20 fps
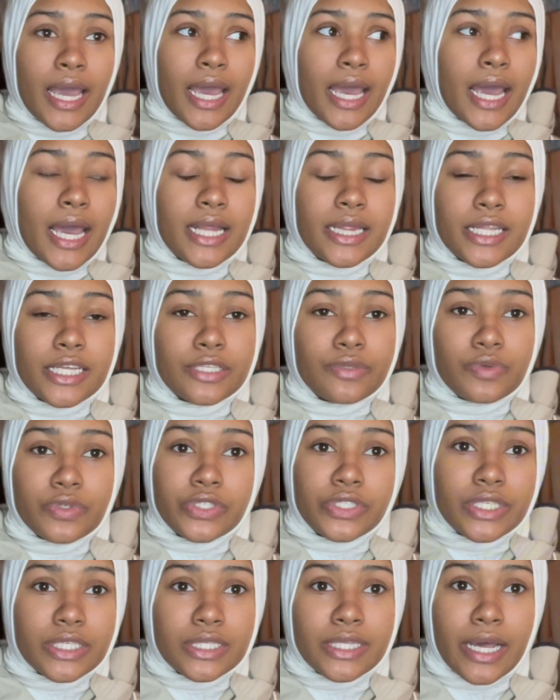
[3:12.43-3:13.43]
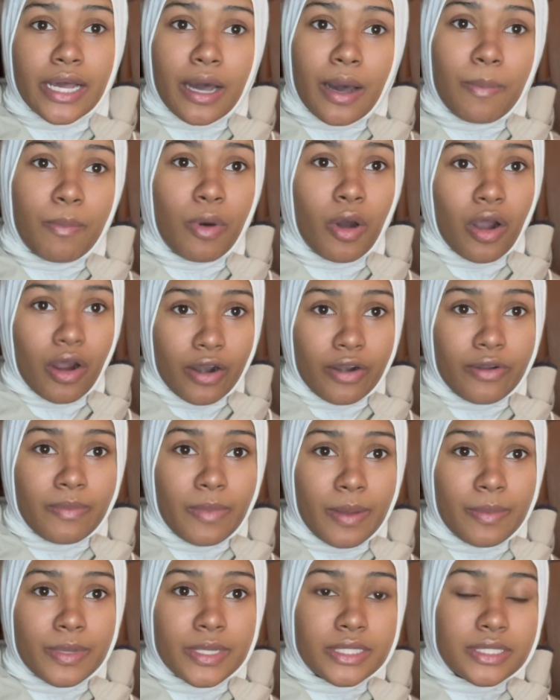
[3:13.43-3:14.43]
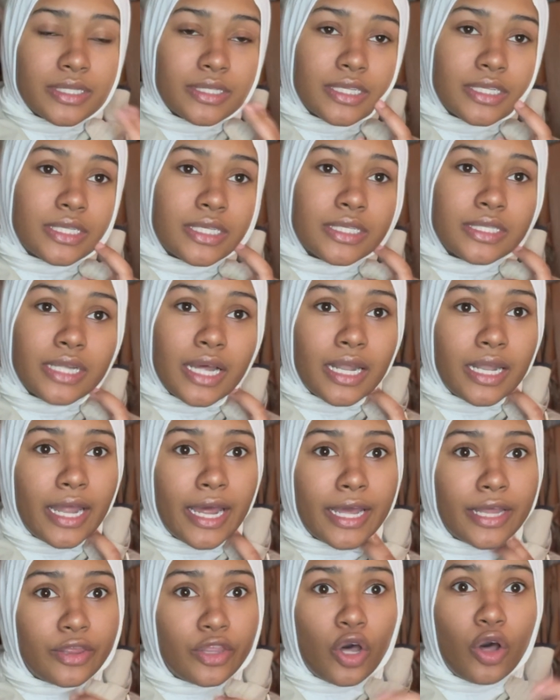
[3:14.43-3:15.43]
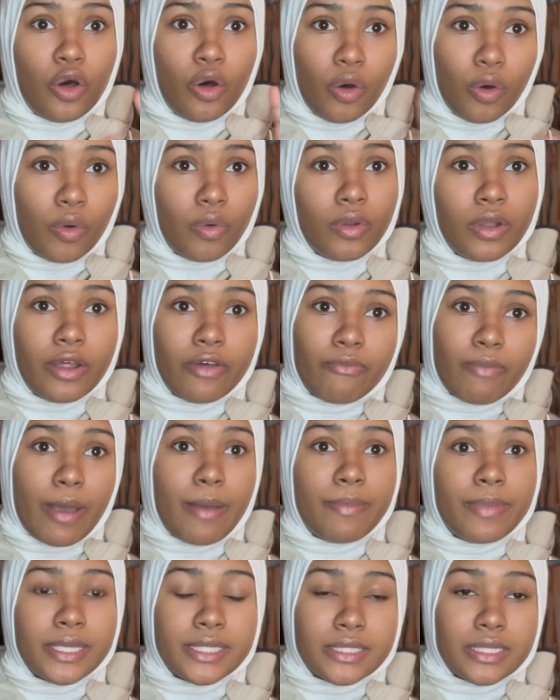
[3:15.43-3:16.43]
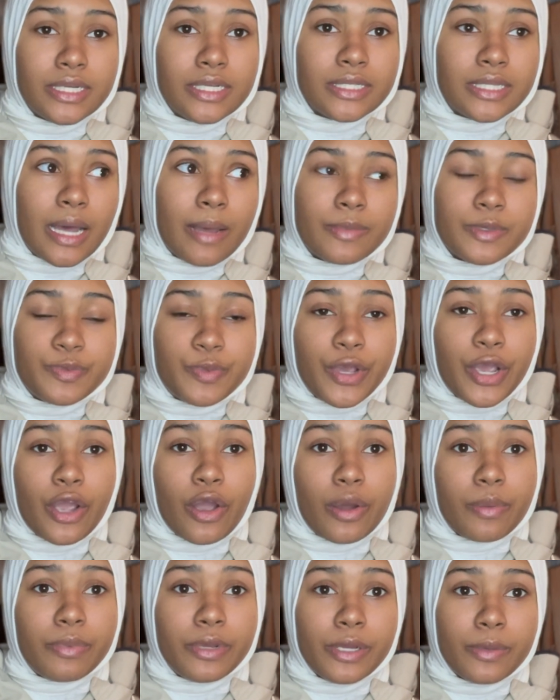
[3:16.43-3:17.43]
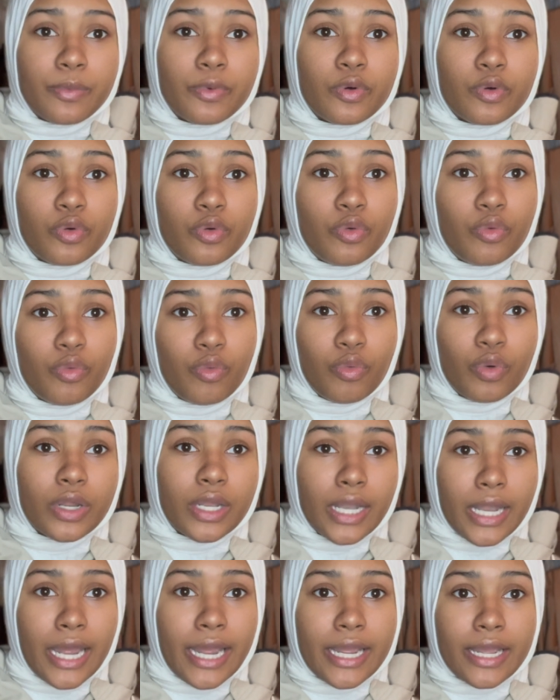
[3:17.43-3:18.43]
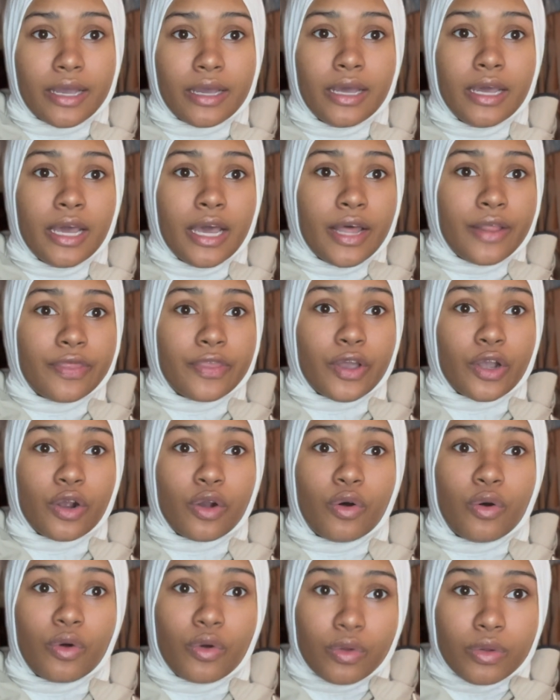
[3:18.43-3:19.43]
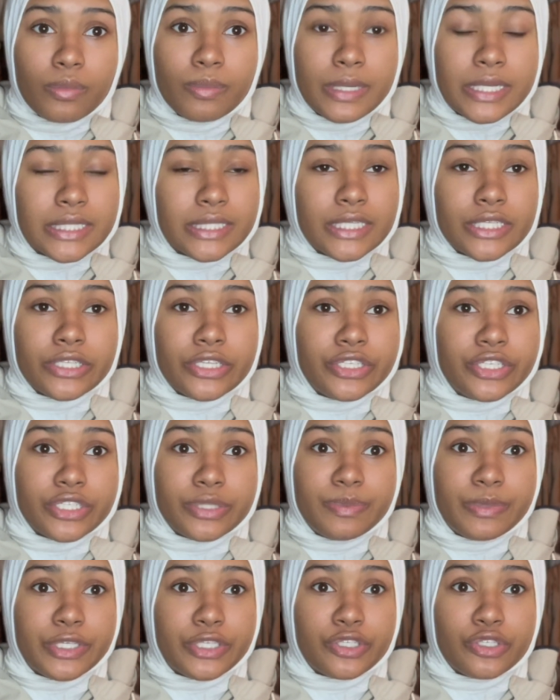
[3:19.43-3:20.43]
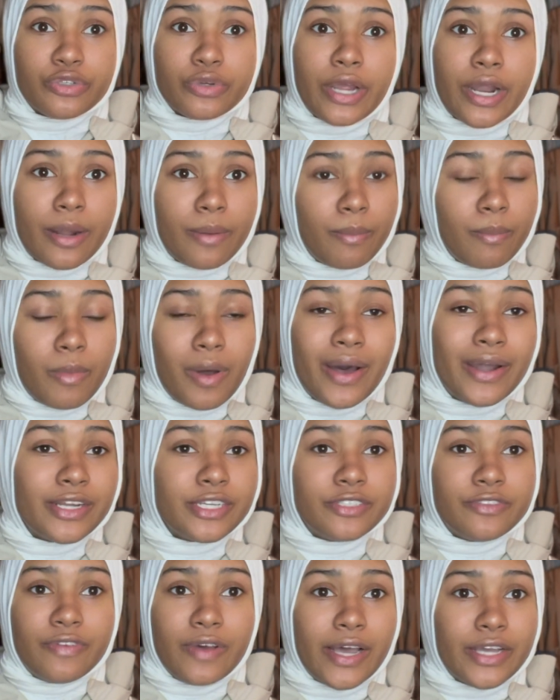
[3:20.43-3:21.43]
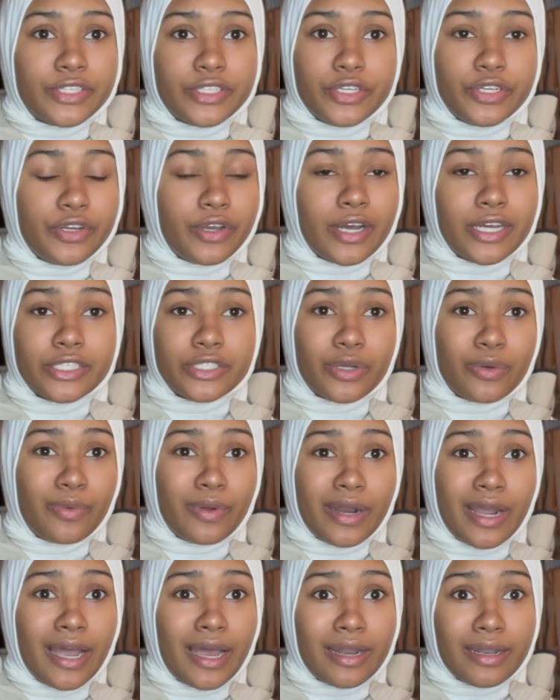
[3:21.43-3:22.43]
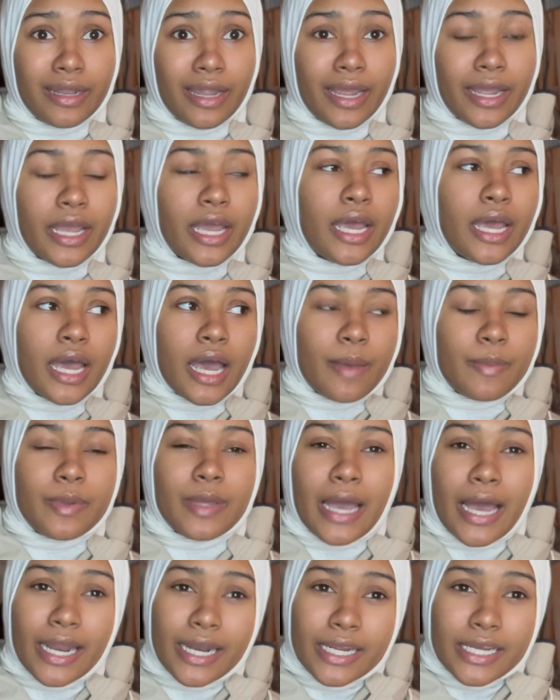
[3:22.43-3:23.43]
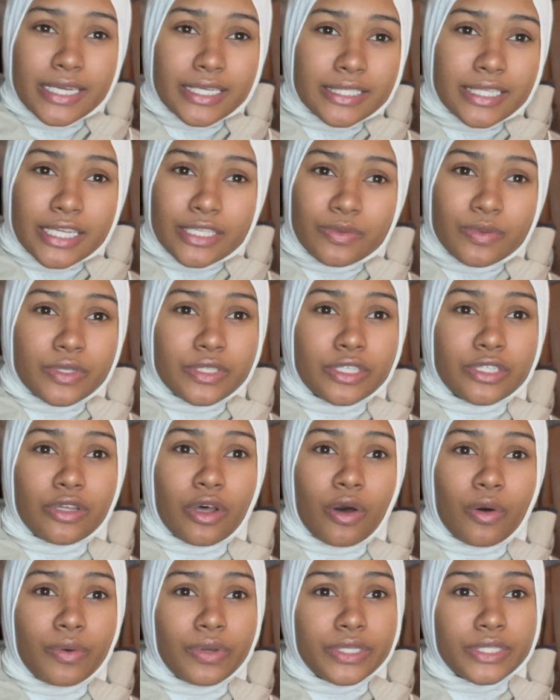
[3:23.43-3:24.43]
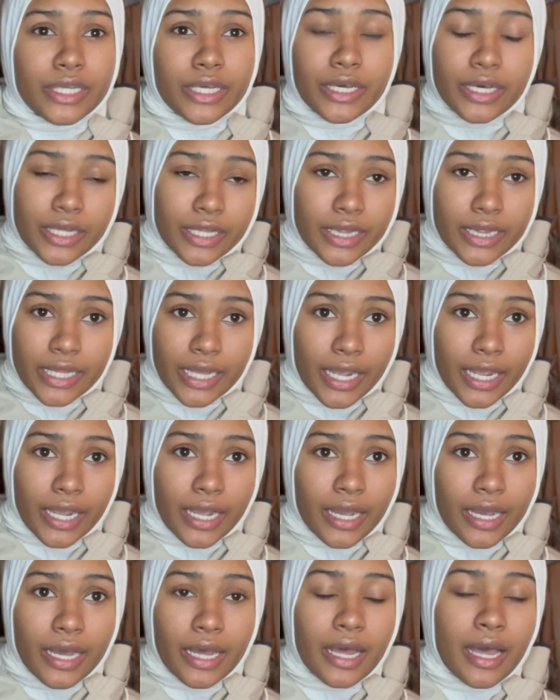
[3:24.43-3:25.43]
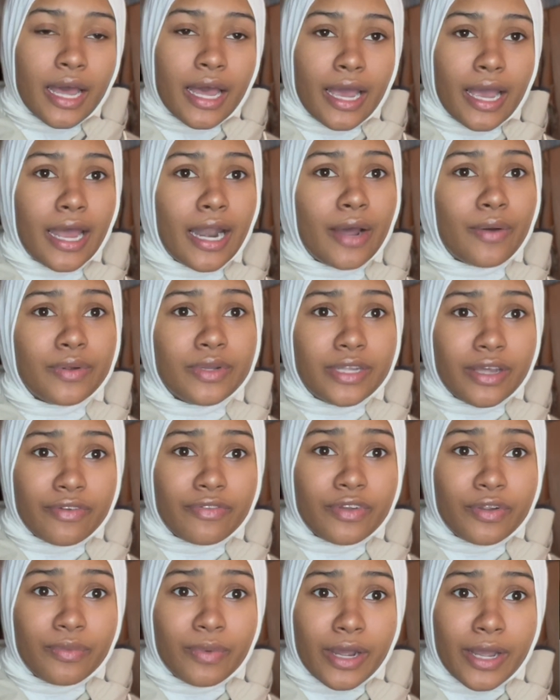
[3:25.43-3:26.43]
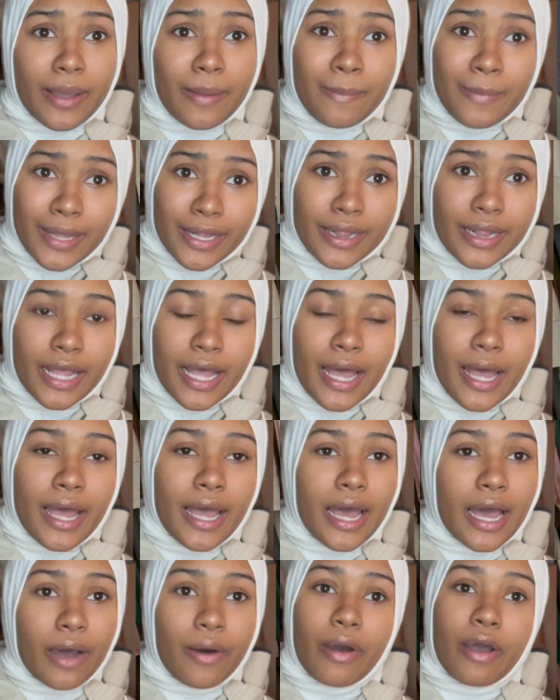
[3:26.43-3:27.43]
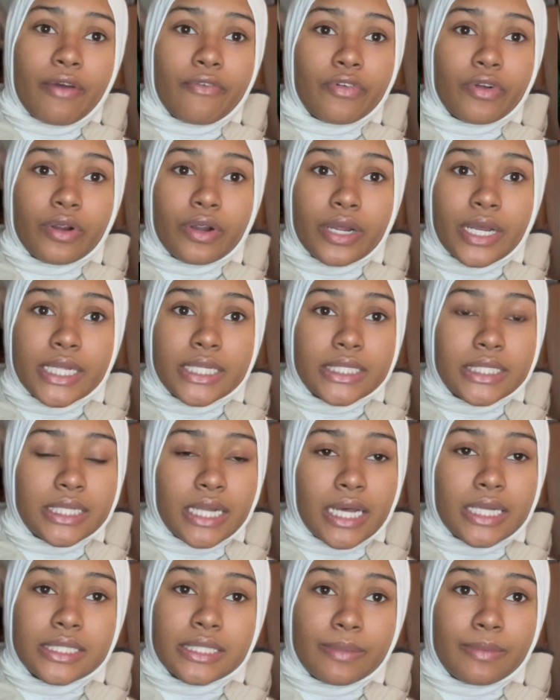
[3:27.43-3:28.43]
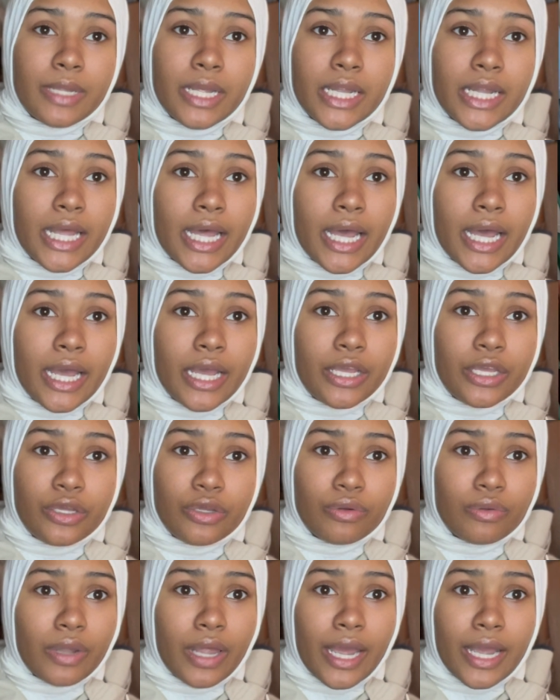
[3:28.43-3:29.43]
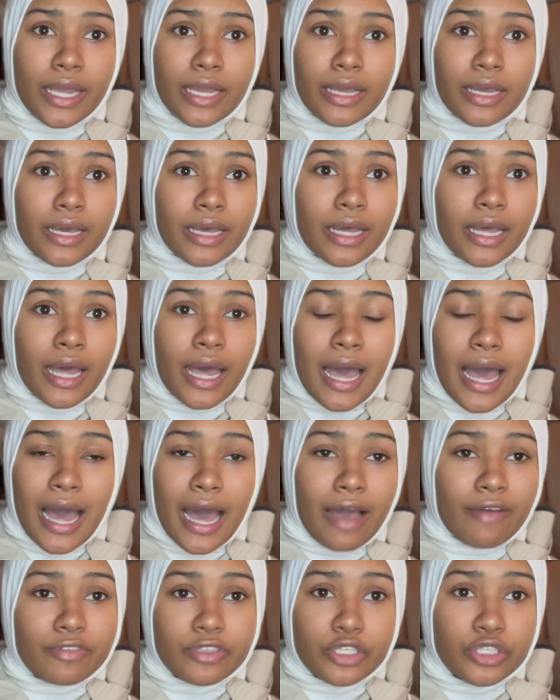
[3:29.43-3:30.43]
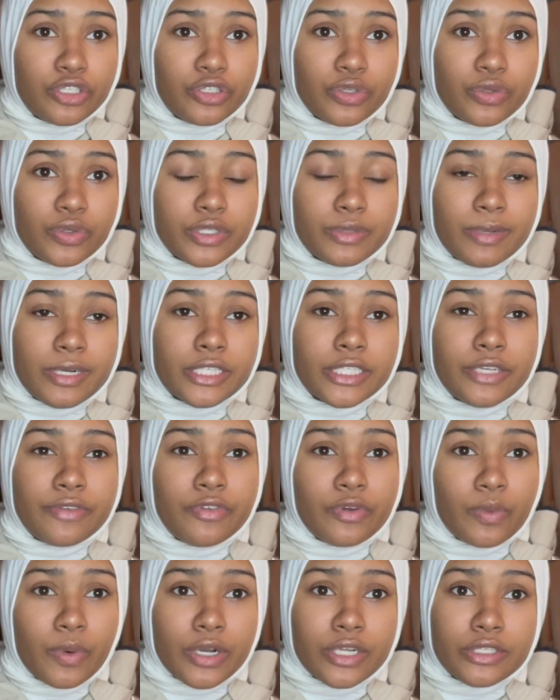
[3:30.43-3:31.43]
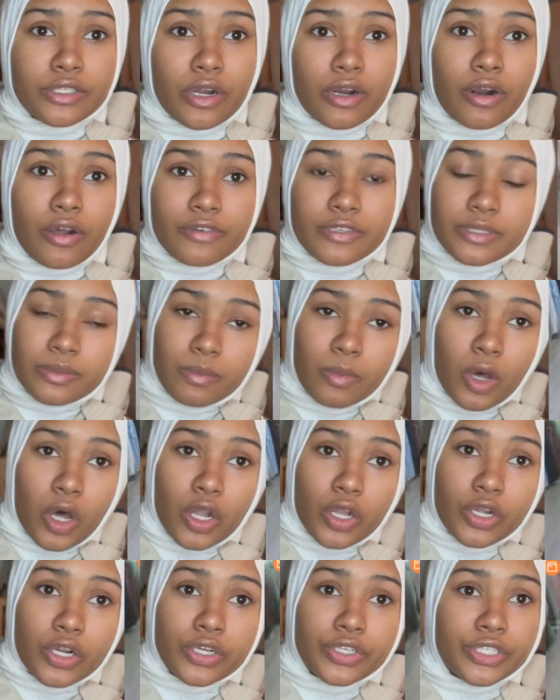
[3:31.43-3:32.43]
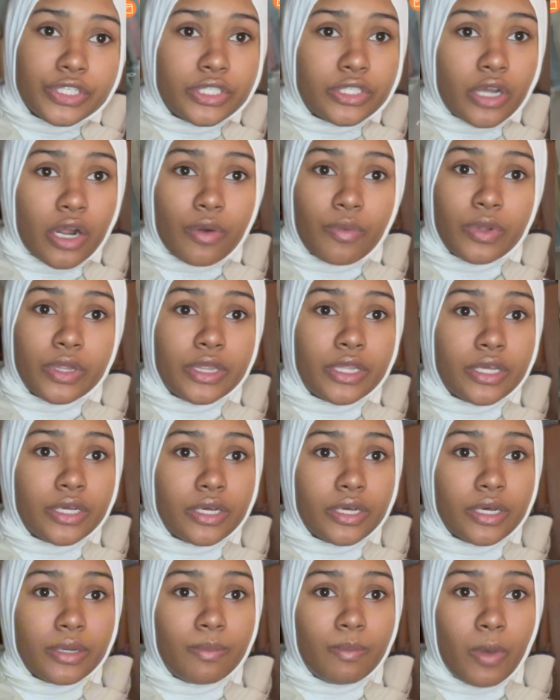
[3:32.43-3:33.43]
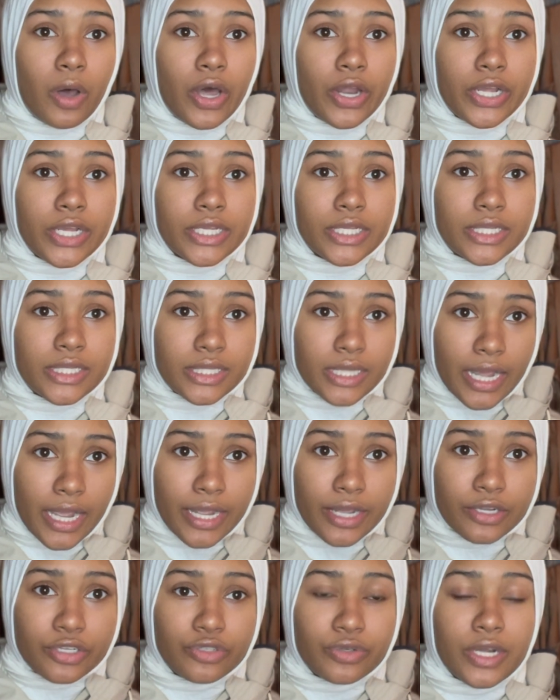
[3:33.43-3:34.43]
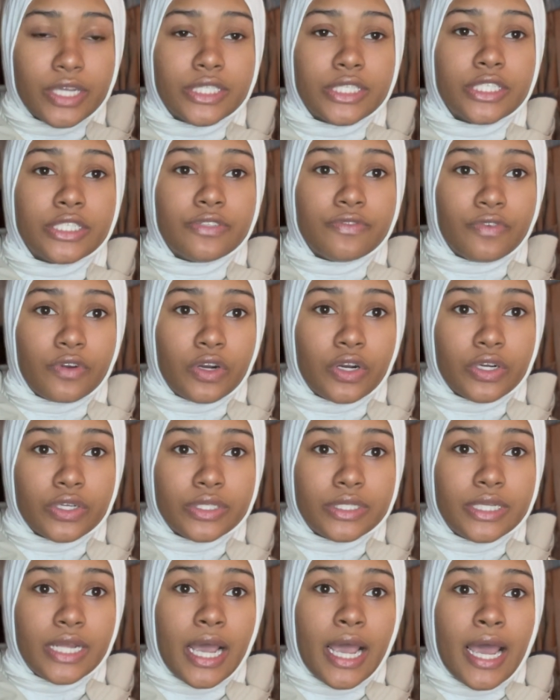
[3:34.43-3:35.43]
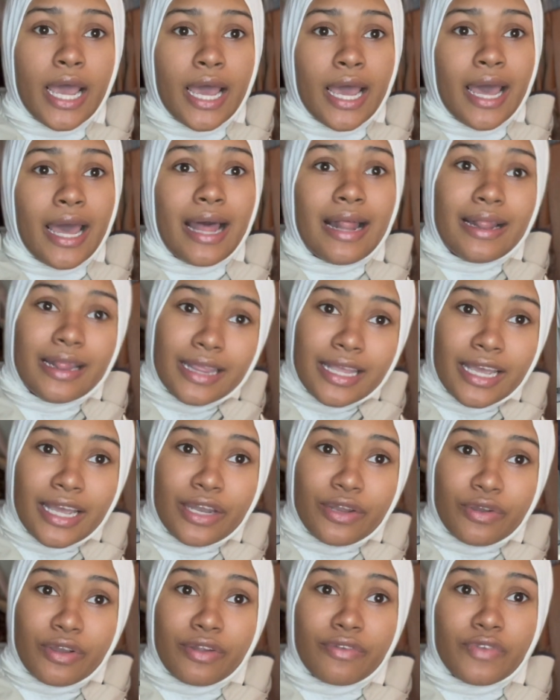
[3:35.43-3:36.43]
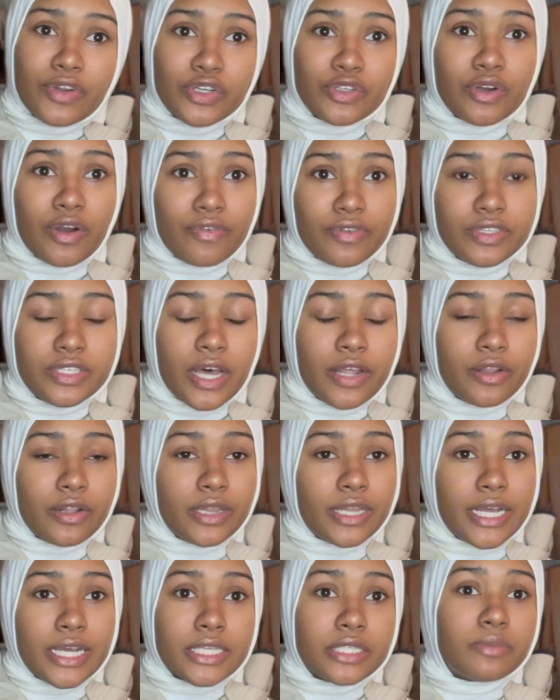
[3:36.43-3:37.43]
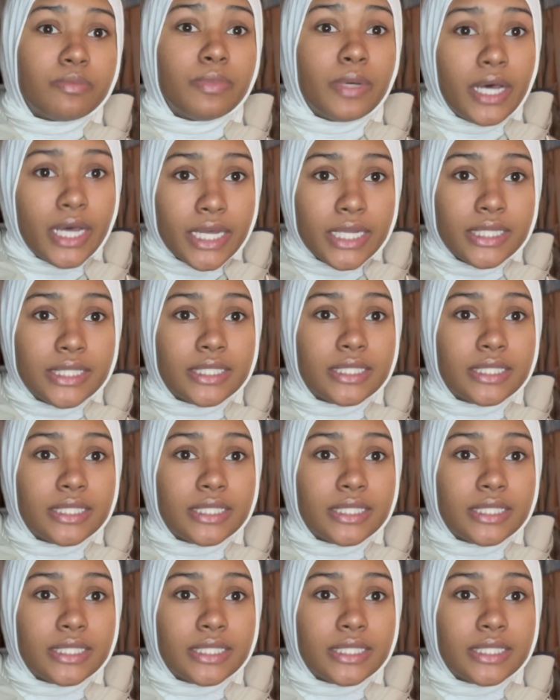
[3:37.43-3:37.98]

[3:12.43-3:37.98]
And this was just like a part of my business. This is not like the whole of my business. I'm speaking on people who would like their whole business to just be straight up modest fashion. You guys don't want to add like, I mean, adding accessories is always a good thing. And I would definitely recommend that. However, it's not something that you like have to do, especially if you want to start off smaller. Just start with the modest like dresses first, and then you can venture off into other things. But